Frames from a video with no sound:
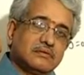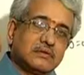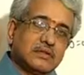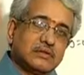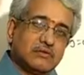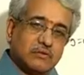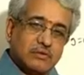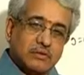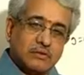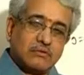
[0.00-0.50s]

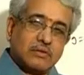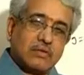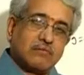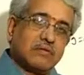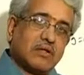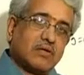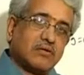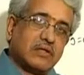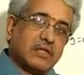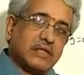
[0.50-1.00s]
It won't come
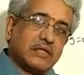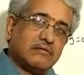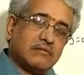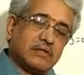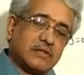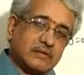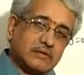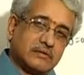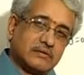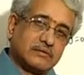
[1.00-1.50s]
down there
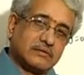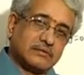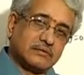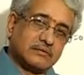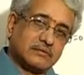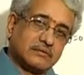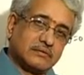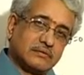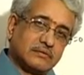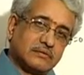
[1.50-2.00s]
anywhere.
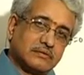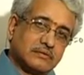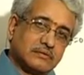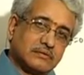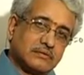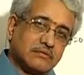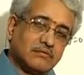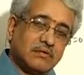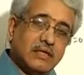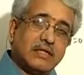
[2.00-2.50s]

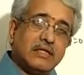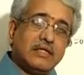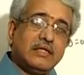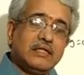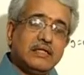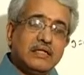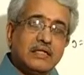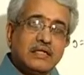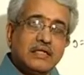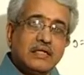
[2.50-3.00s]
Why?
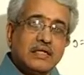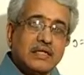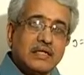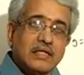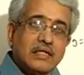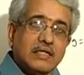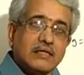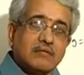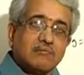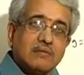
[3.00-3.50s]

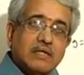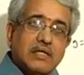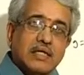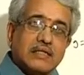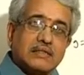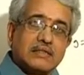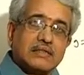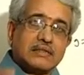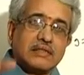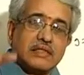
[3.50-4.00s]

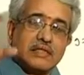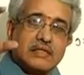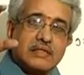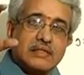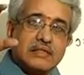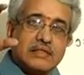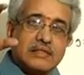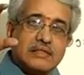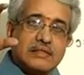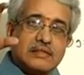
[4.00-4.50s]
Because
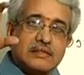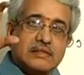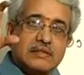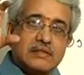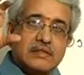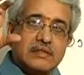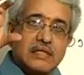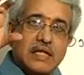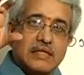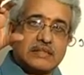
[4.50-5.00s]
its
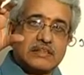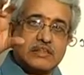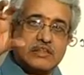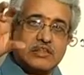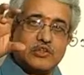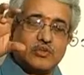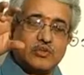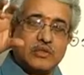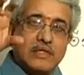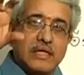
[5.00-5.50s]

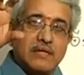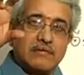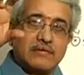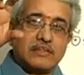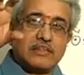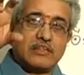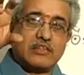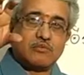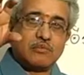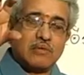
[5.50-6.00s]
acceleration to gravity
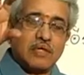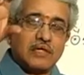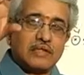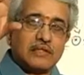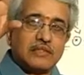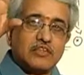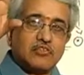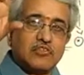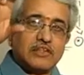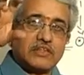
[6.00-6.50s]
at that point
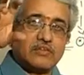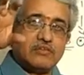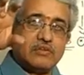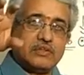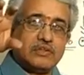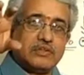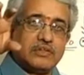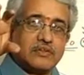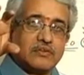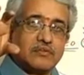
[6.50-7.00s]
is
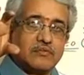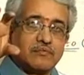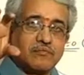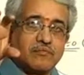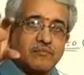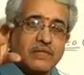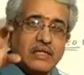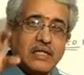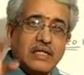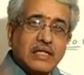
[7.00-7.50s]
effectively 0.
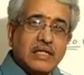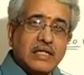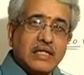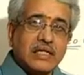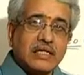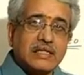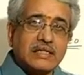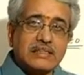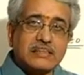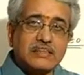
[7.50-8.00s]

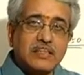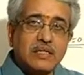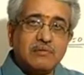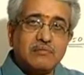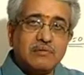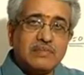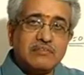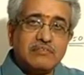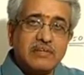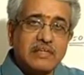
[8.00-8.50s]
It does not
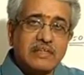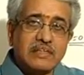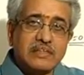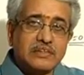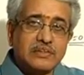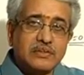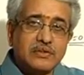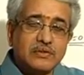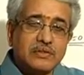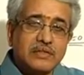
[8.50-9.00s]
mean the weight is
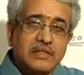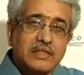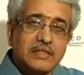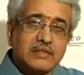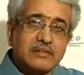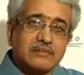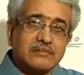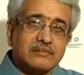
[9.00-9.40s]
0 there.